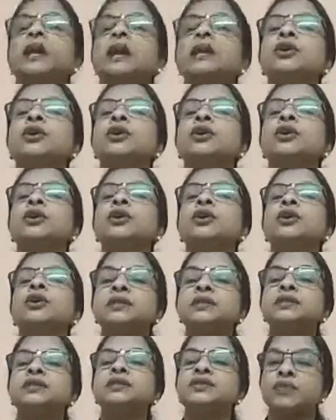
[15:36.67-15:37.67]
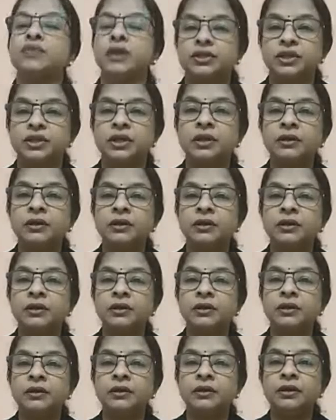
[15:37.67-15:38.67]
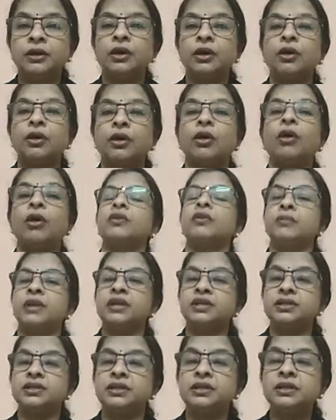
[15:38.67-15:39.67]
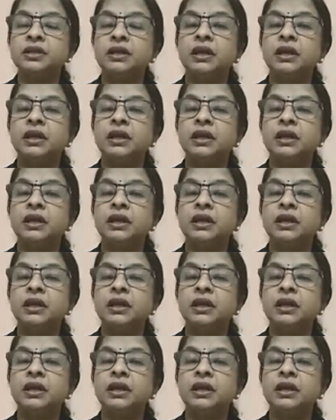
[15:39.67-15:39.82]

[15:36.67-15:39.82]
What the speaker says: your nation structure or formation,